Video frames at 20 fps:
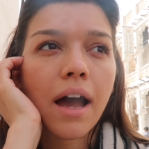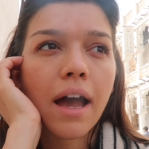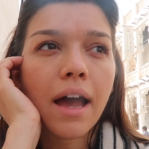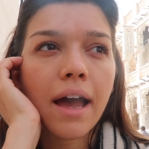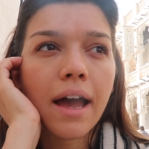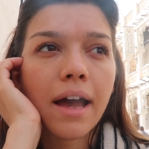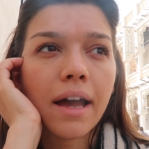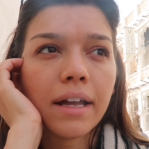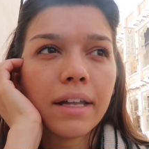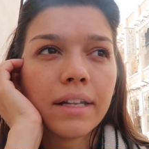
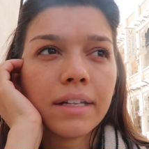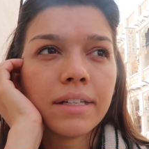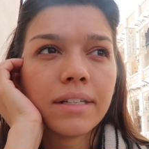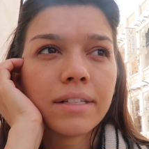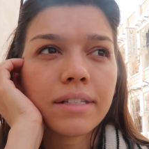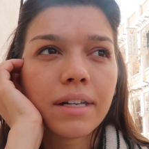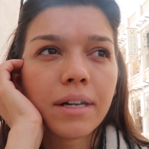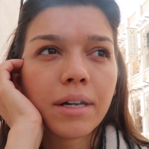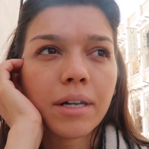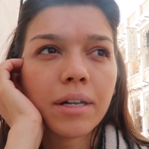
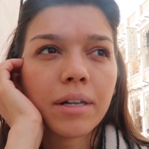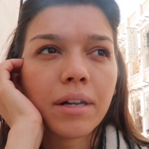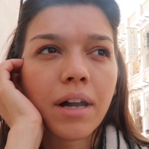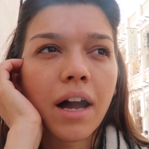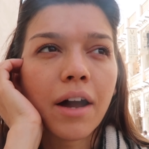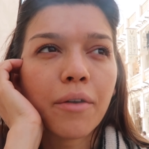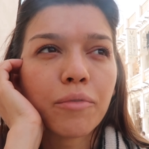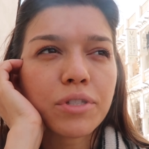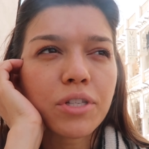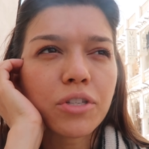And
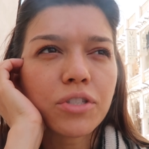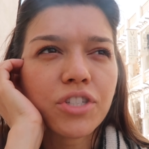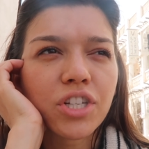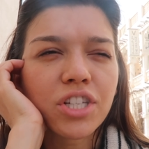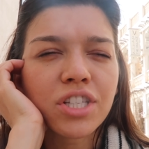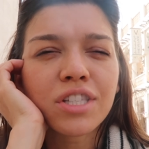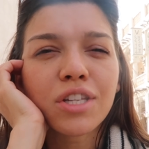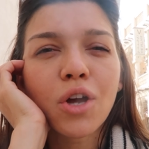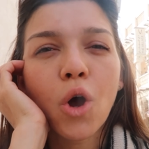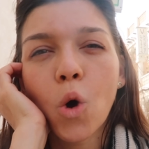I was
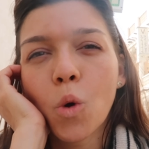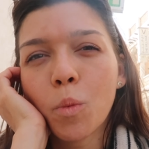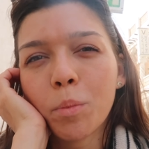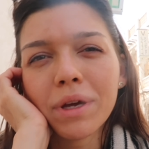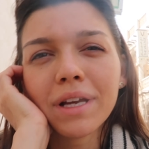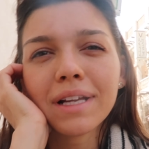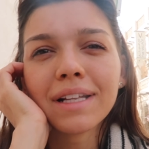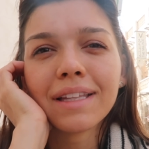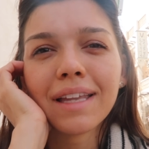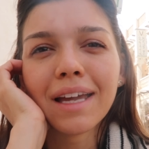just
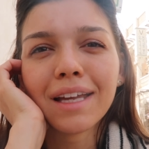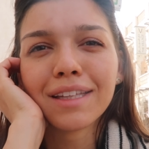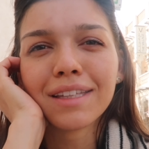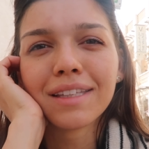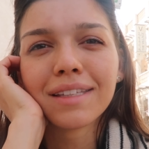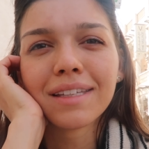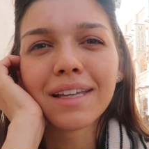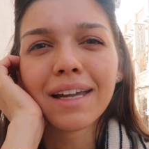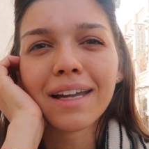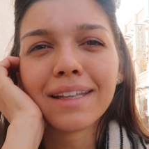hoping that
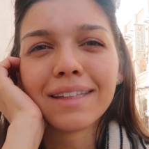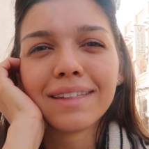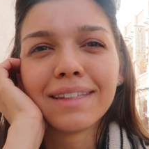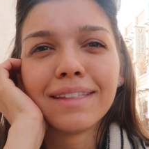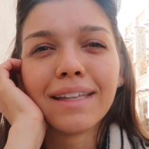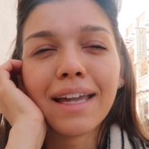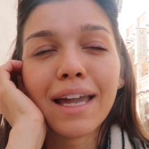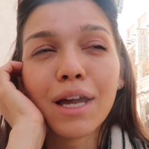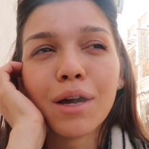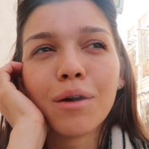
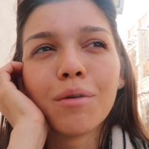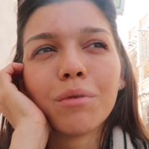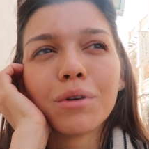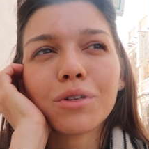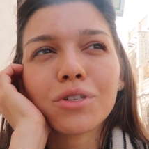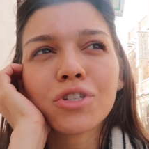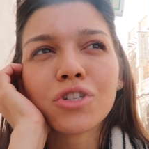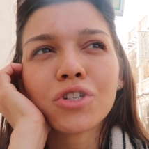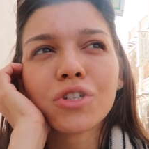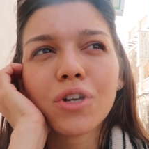they
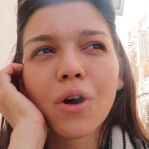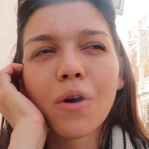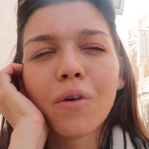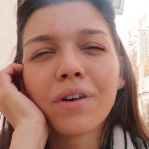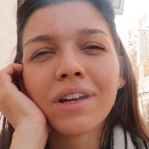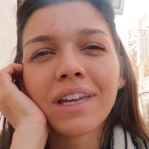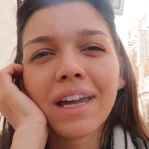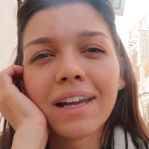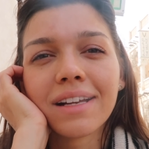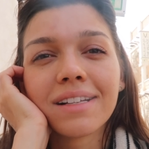would
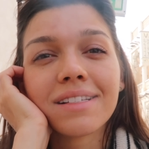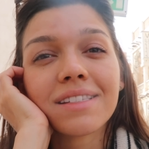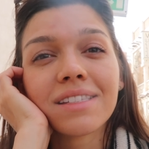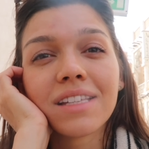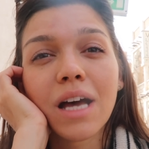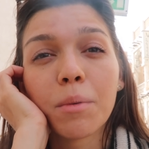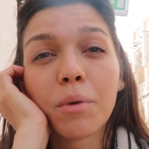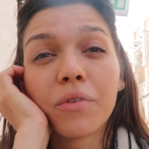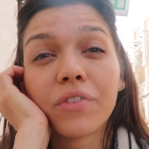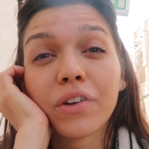showcase
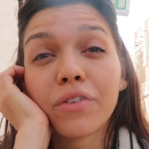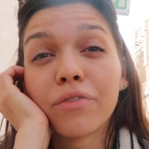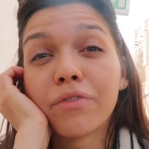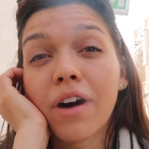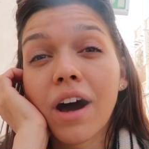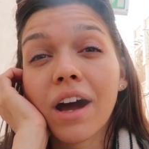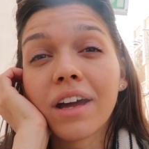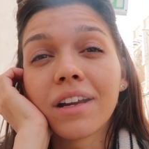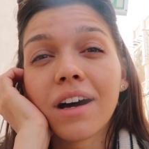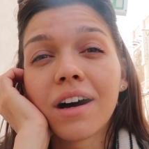some of the
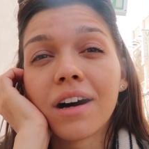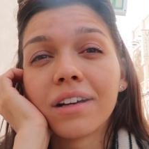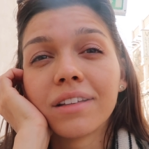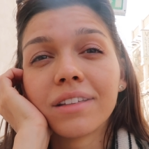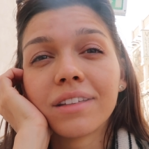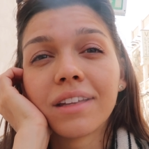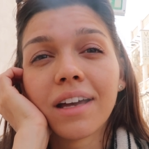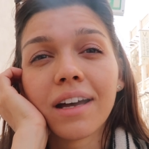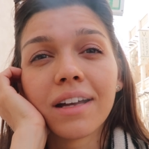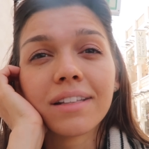fine art
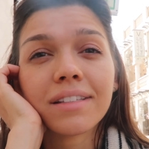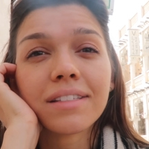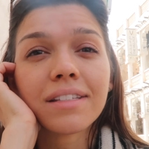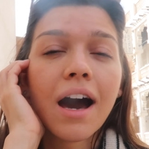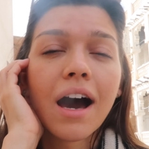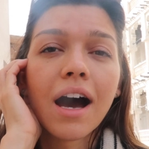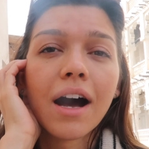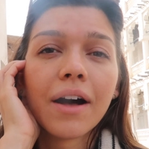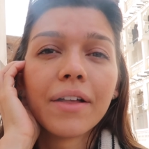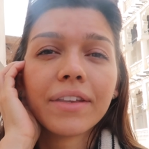that
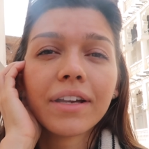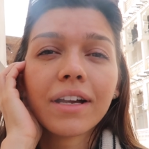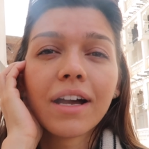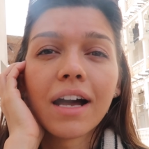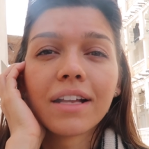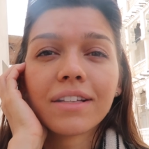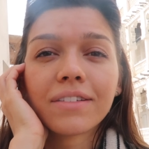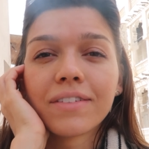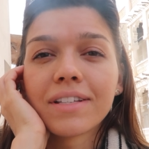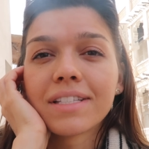the
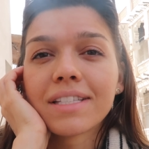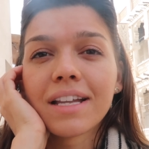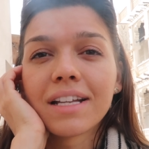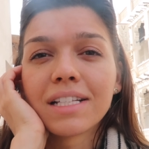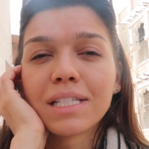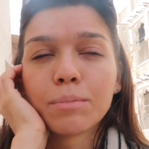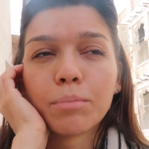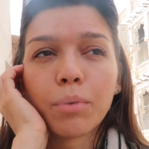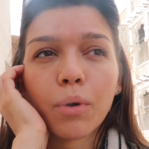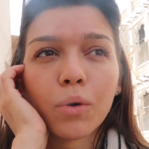Qataris
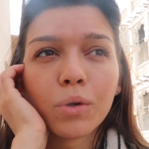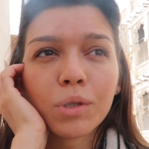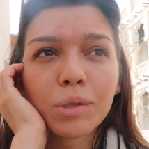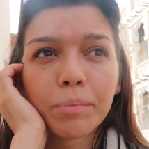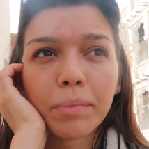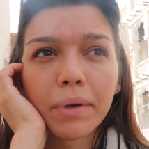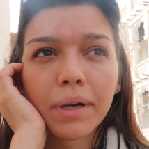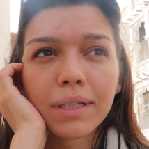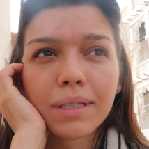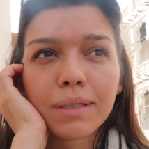has bought,
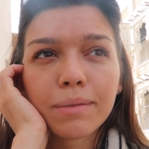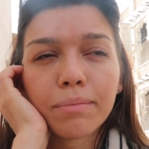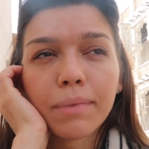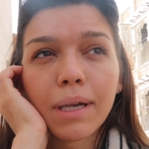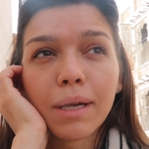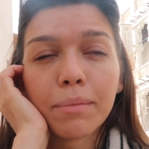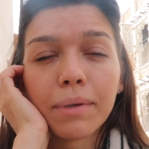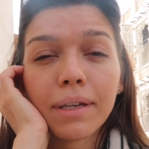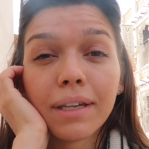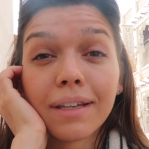but
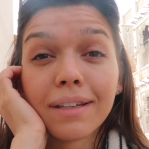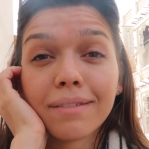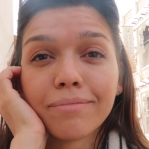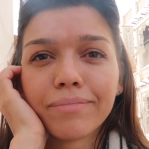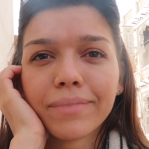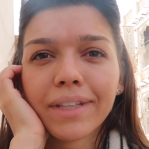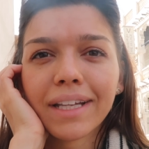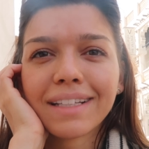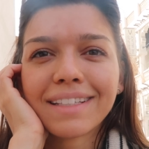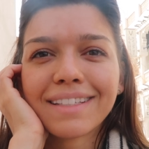maybe
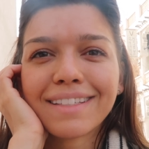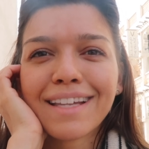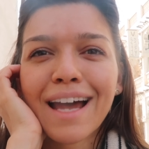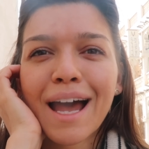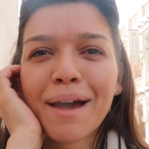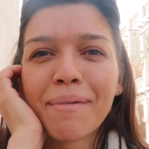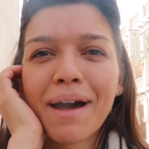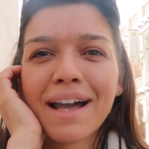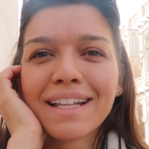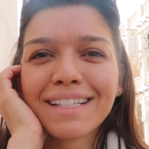that
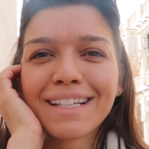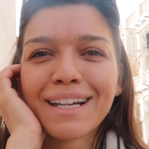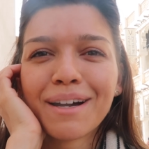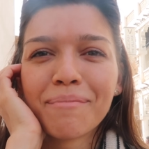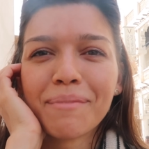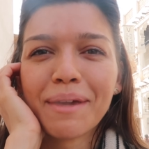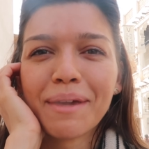time hasn't come